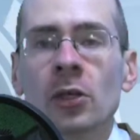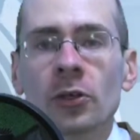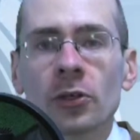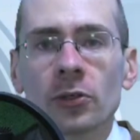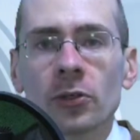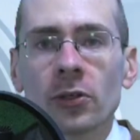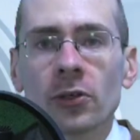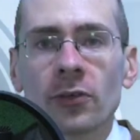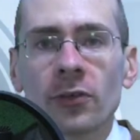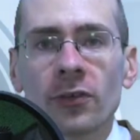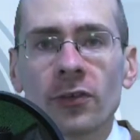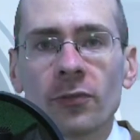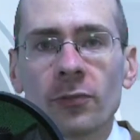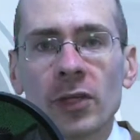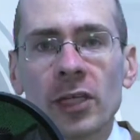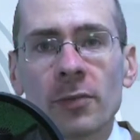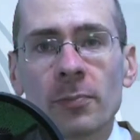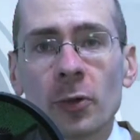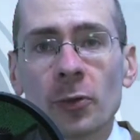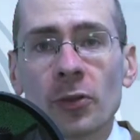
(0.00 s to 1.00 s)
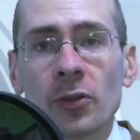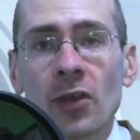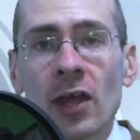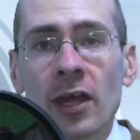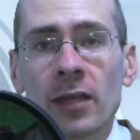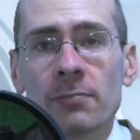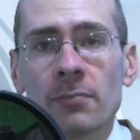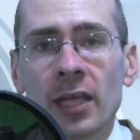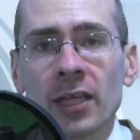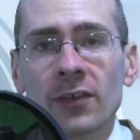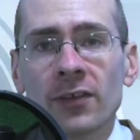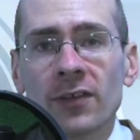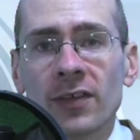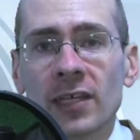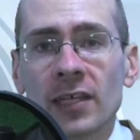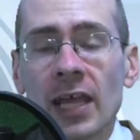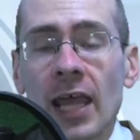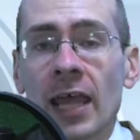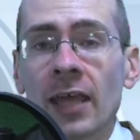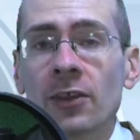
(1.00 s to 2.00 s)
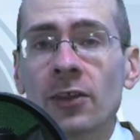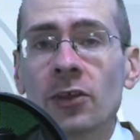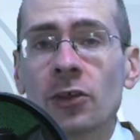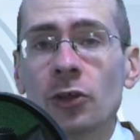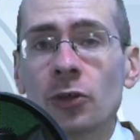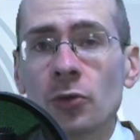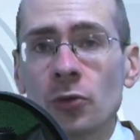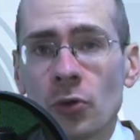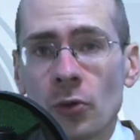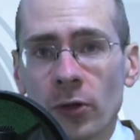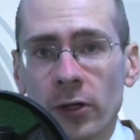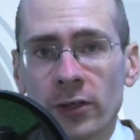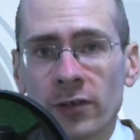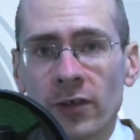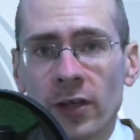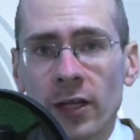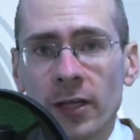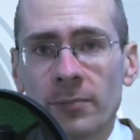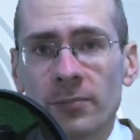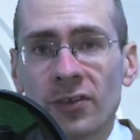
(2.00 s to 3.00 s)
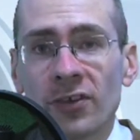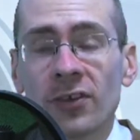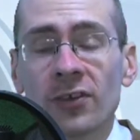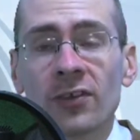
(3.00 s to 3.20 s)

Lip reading: Earlier this week, both Time magazine and the New York Times